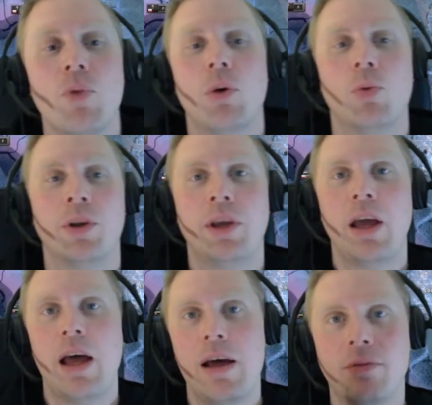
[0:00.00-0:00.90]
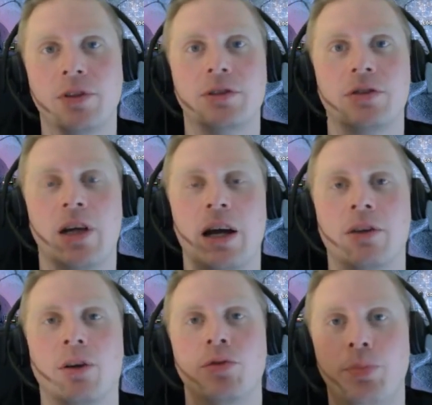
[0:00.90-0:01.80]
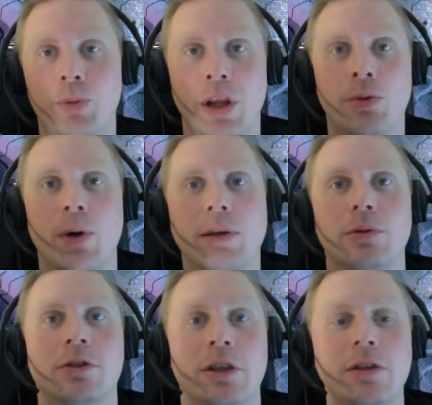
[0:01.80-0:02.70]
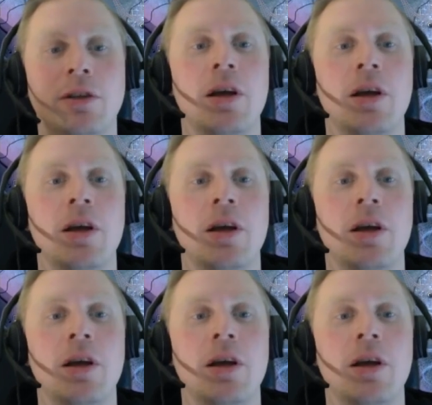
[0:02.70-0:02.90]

When they have this kind of prerequisite,